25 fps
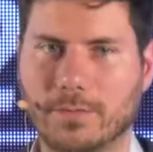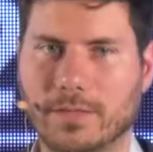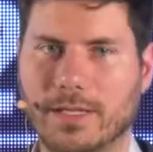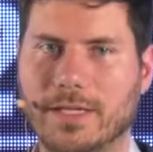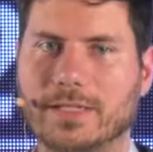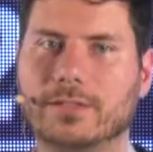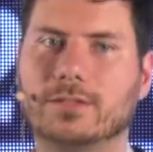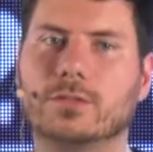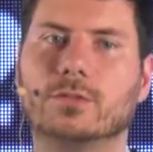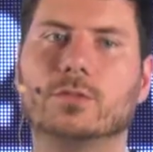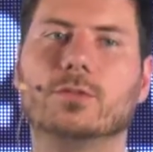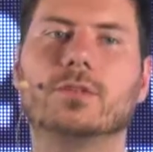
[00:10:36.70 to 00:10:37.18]

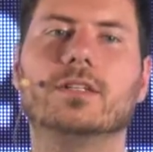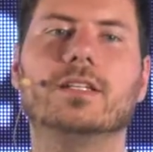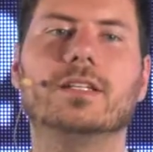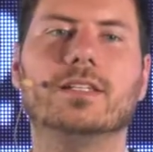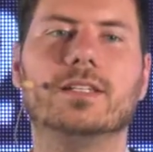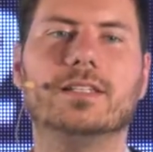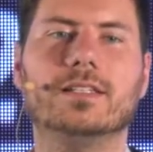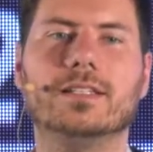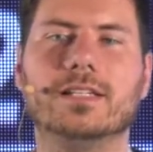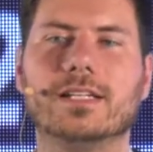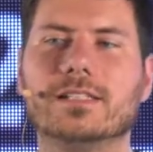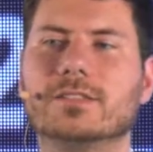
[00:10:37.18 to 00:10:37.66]
and
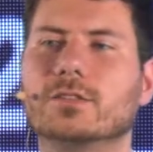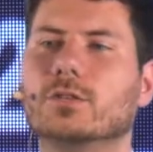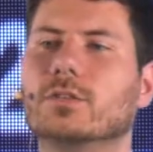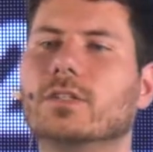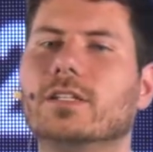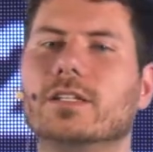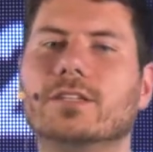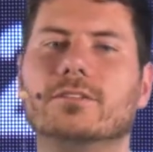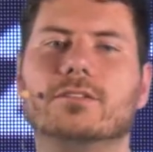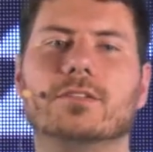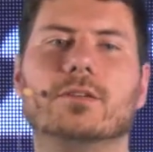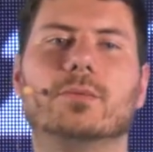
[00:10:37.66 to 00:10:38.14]
to
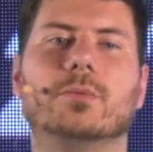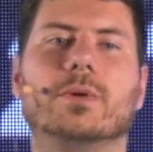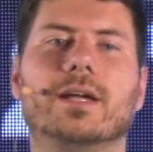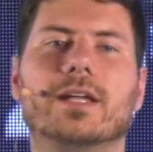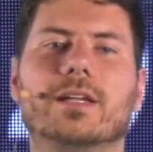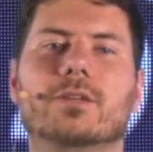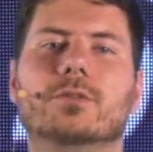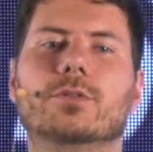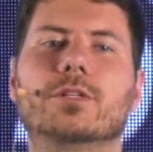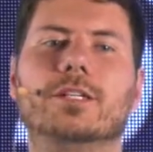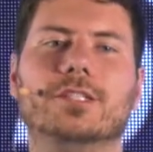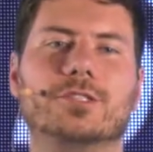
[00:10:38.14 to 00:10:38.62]
give away
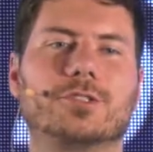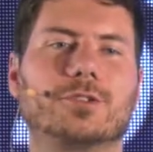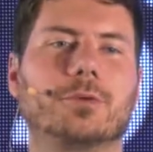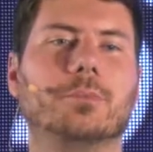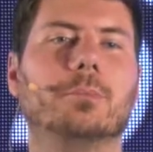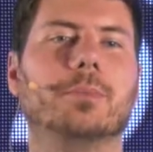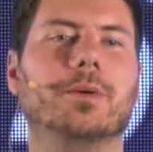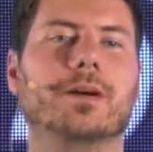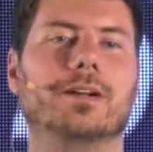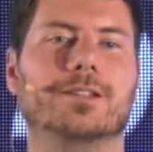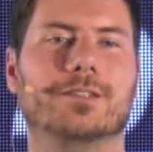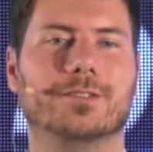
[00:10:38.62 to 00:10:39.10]
Croatian
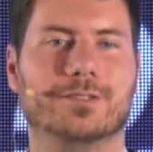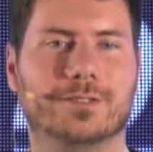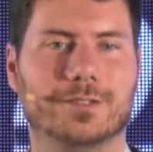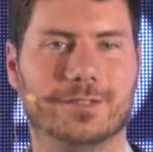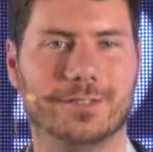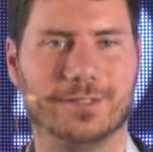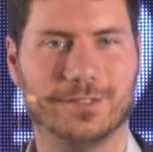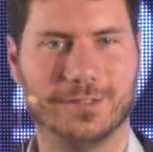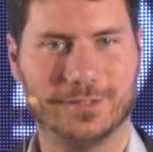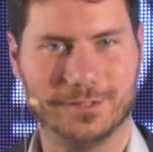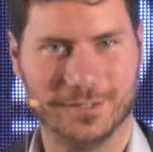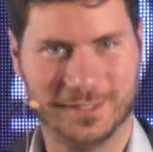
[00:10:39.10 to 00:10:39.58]
part
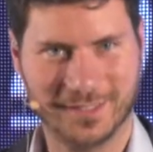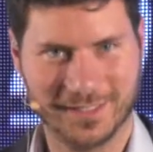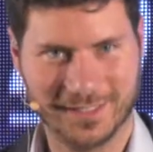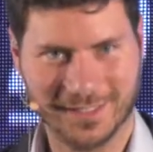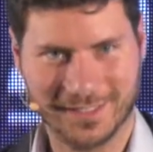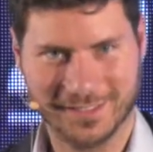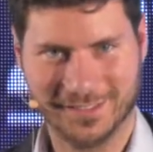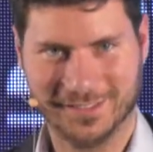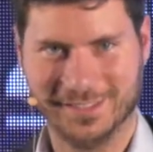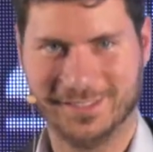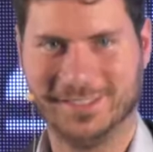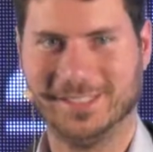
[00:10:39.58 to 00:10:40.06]
on the
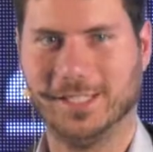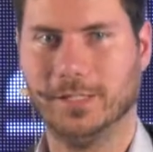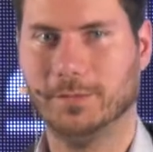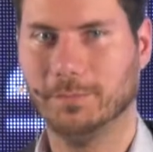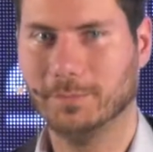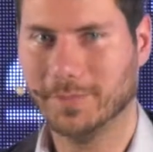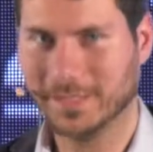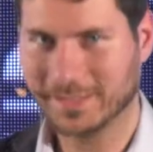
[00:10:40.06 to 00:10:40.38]
other side.